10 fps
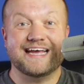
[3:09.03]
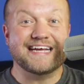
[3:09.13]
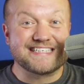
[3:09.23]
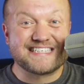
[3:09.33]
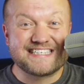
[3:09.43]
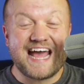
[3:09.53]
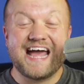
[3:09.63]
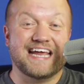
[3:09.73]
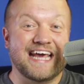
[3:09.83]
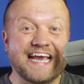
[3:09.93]

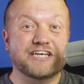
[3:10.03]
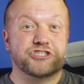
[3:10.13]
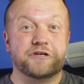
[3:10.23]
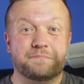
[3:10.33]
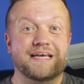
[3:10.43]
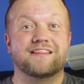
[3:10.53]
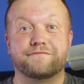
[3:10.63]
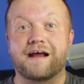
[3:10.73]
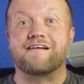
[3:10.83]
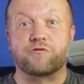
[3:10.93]
Instead, He should be the
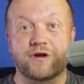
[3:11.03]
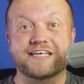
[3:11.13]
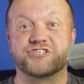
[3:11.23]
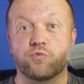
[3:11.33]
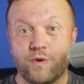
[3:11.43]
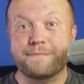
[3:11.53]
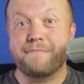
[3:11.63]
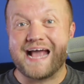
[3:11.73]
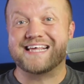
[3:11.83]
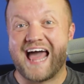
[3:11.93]
very reason we
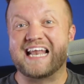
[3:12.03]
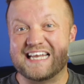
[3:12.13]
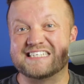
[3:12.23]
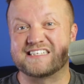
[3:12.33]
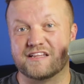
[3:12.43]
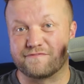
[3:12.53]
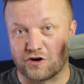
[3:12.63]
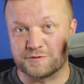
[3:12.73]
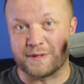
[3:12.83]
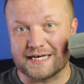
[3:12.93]
make that list in the
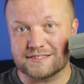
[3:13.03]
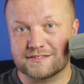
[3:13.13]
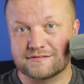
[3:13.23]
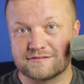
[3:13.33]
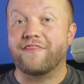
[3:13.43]
first place.